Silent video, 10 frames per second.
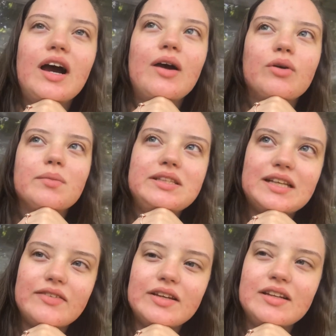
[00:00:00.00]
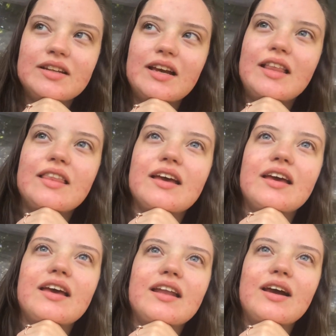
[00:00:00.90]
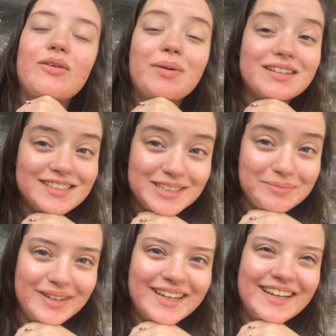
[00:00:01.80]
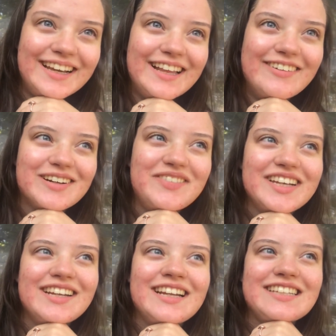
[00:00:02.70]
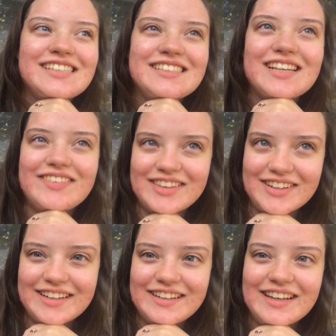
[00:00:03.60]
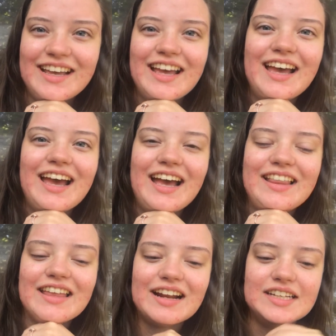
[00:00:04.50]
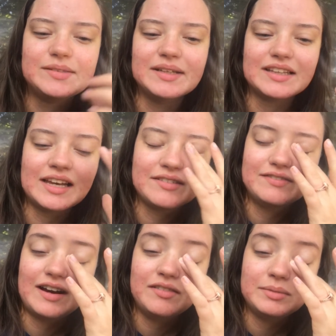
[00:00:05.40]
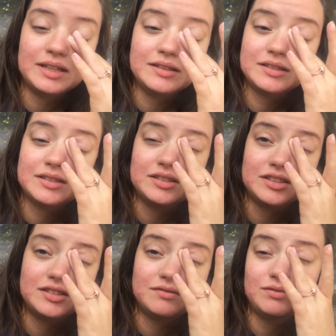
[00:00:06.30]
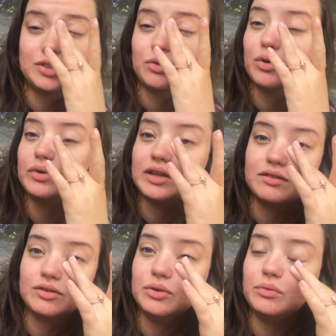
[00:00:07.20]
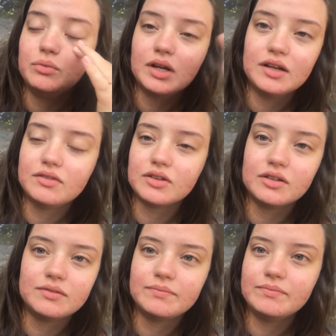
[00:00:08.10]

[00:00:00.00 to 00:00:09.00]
I woke up at 7 and then I went back to sleep and then I woke up again at 7:30, and then I spent like 5 minutes just scrolling through whatever,